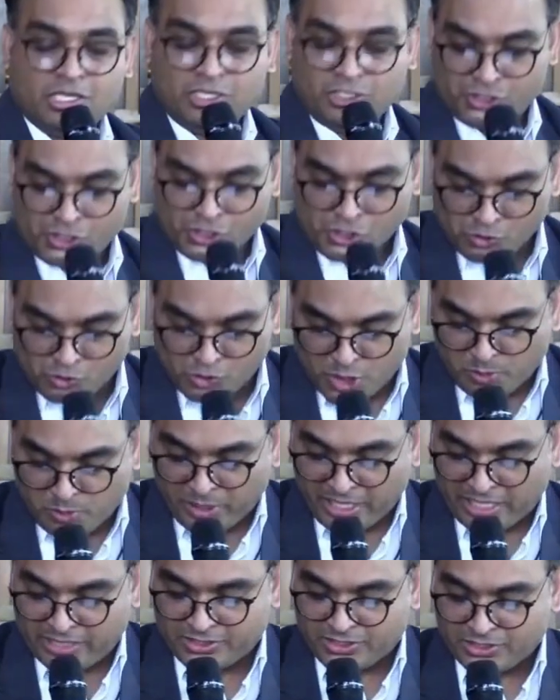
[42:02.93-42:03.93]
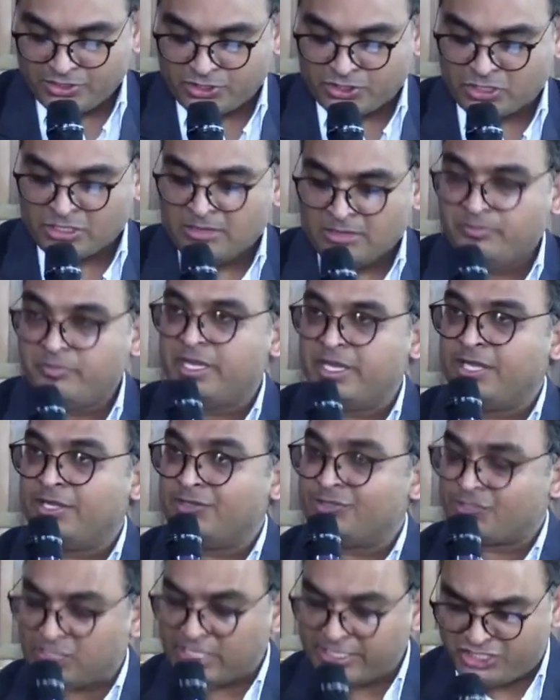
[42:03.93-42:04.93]
True repentance
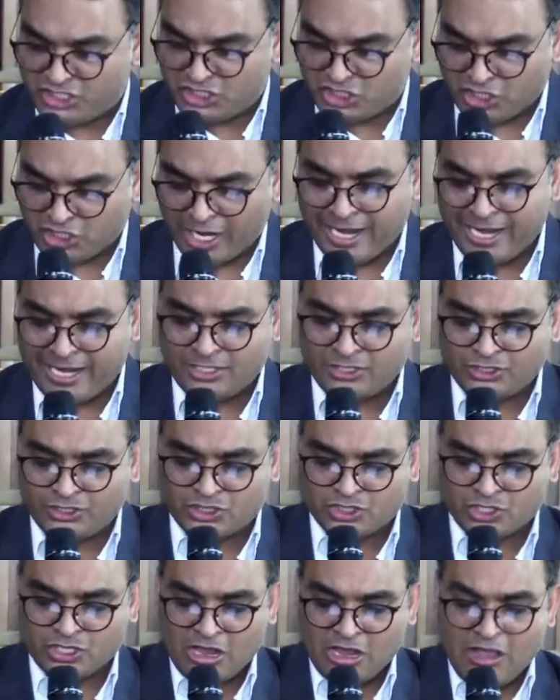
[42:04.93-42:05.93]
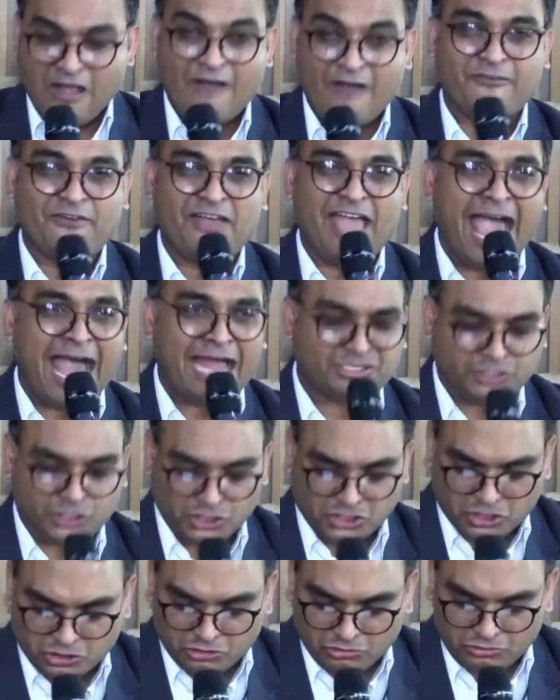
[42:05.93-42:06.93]
means a change of
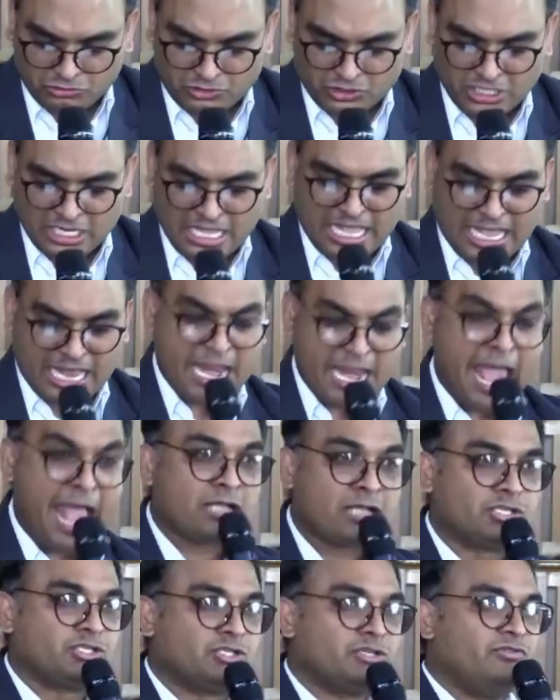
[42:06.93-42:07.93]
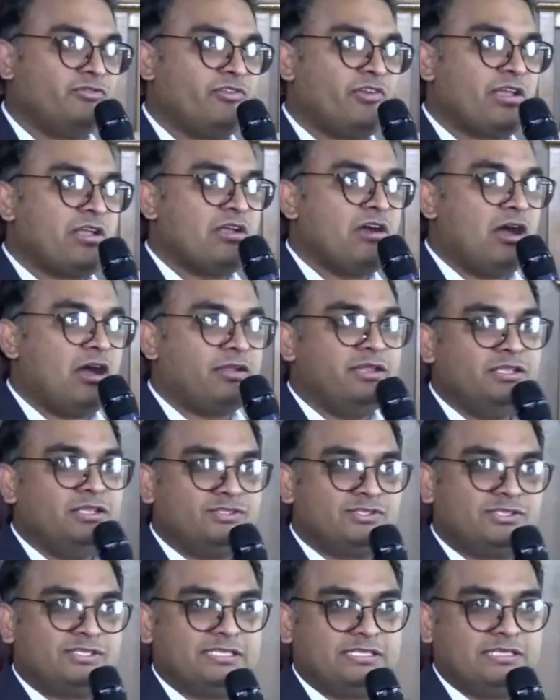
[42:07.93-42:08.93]
attitude and action regarding
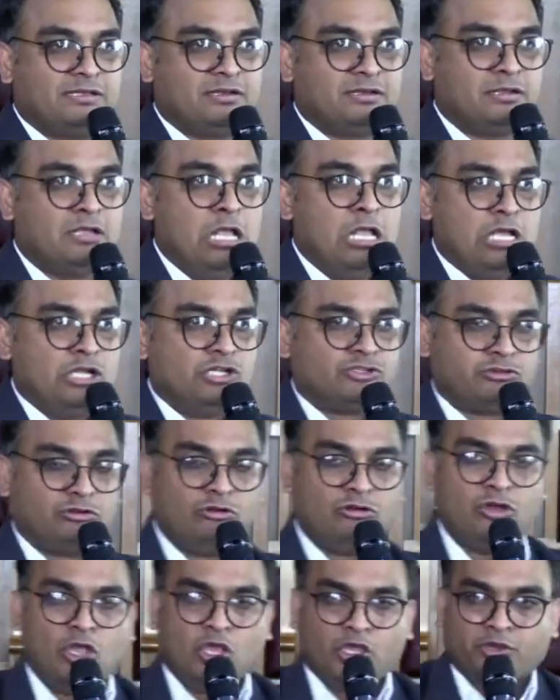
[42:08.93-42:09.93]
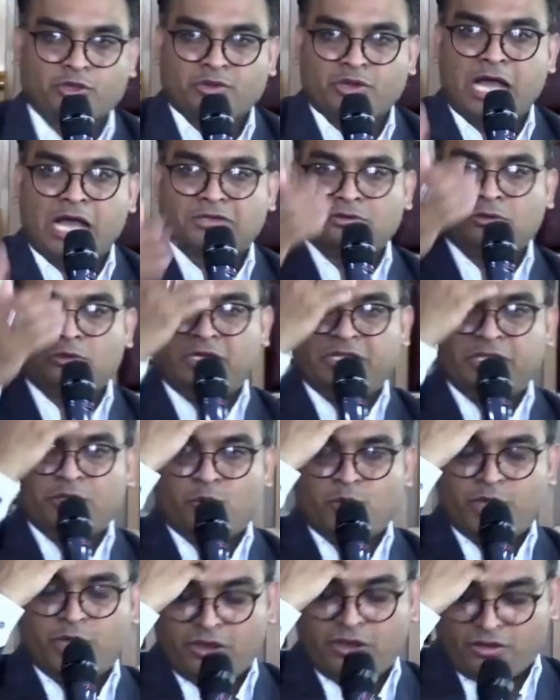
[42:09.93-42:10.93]
sin. So you're not only
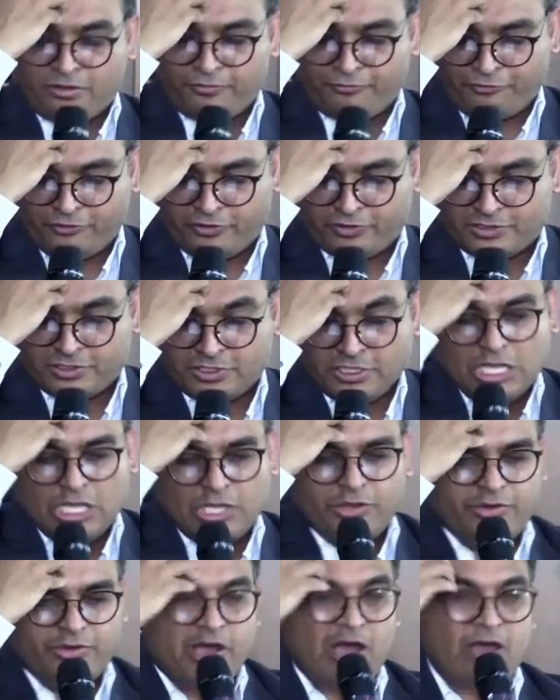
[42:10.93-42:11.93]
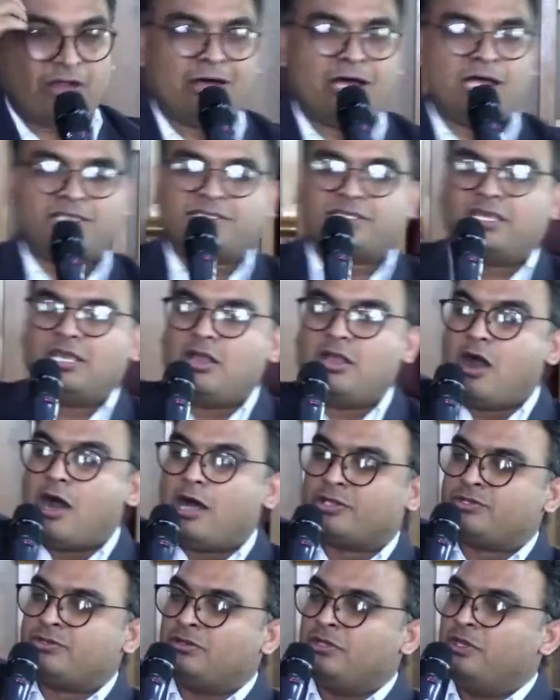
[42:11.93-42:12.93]
aware of it, you're not asking
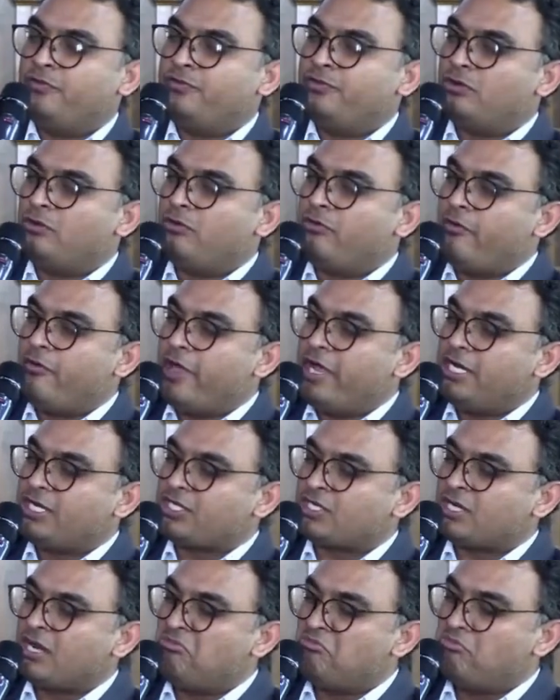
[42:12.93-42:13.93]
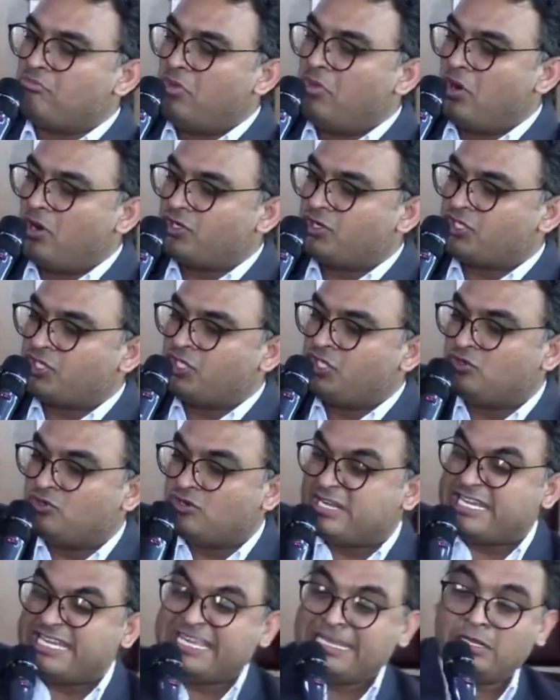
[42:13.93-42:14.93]
God to give you grace and mercy to
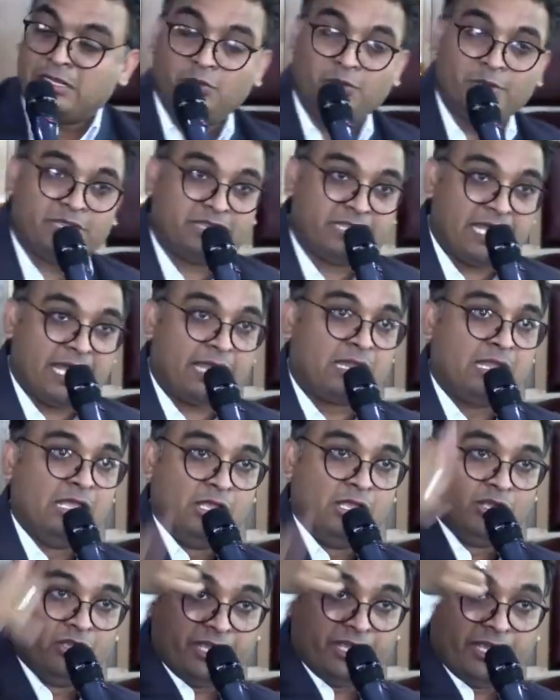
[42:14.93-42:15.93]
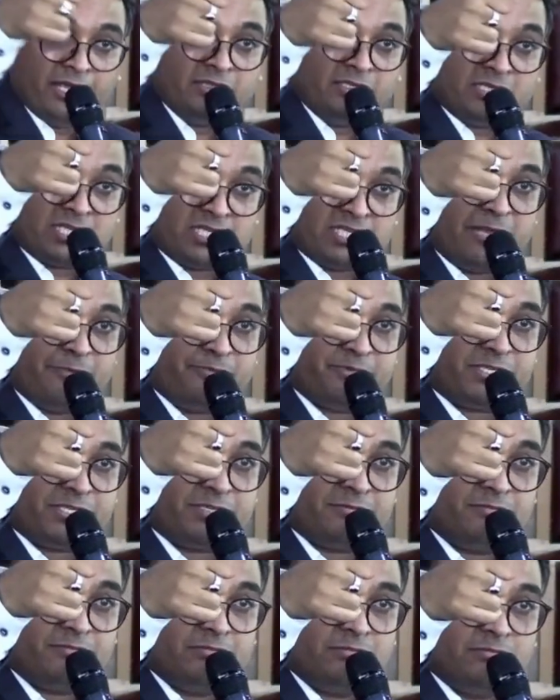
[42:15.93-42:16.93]
deal with that. Here are the
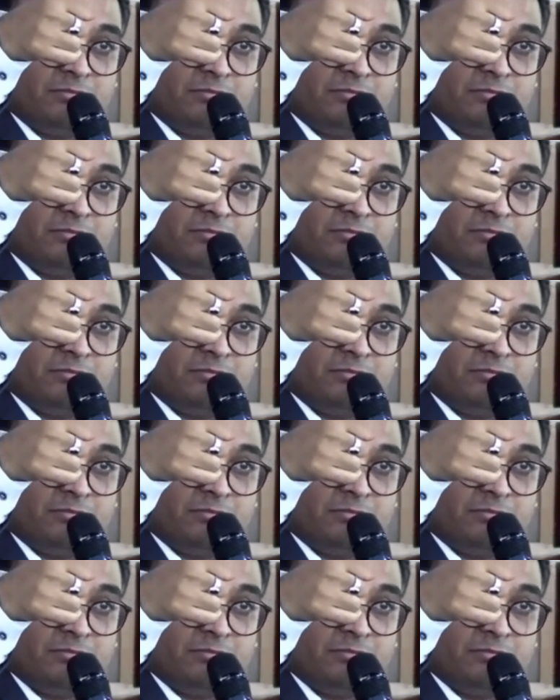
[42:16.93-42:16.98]
steps.